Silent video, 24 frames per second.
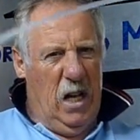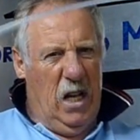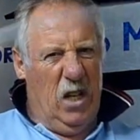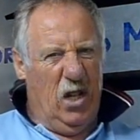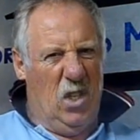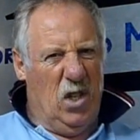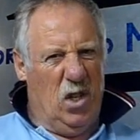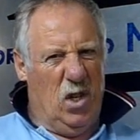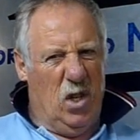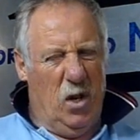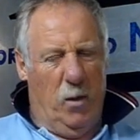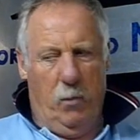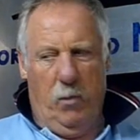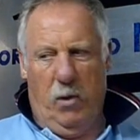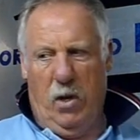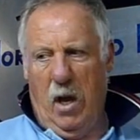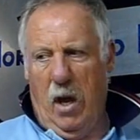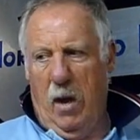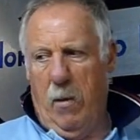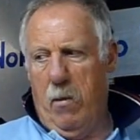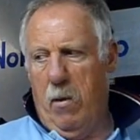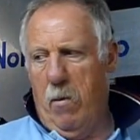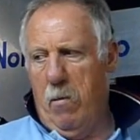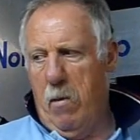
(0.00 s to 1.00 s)

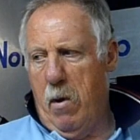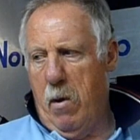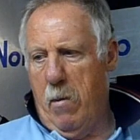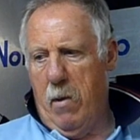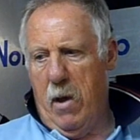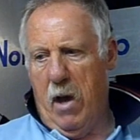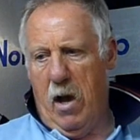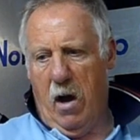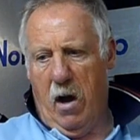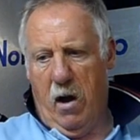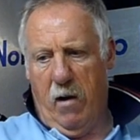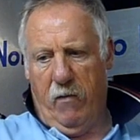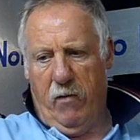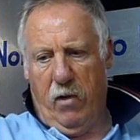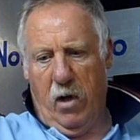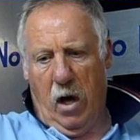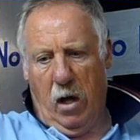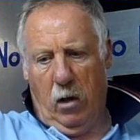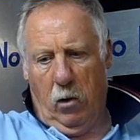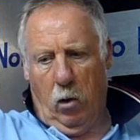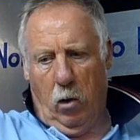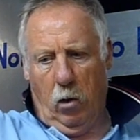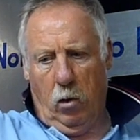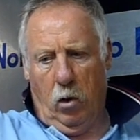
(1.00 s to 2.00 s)
sometime and maybe have that a
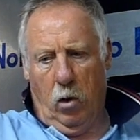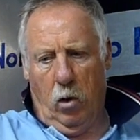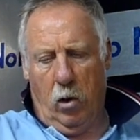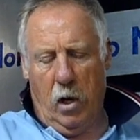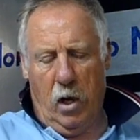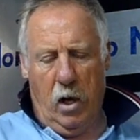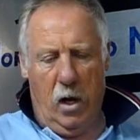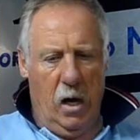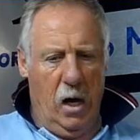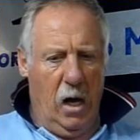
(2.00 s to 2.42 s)
lot longer.